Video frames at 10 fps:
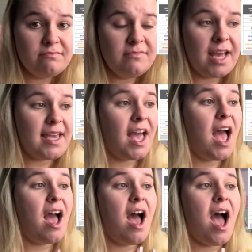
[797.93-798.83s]
Like,
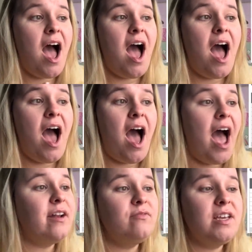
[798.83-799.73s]

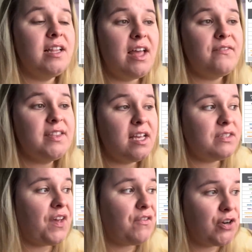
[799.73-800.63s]
I don't think
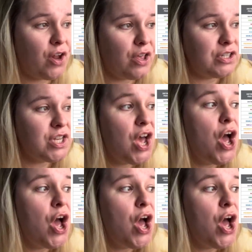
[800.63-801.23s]
$11,500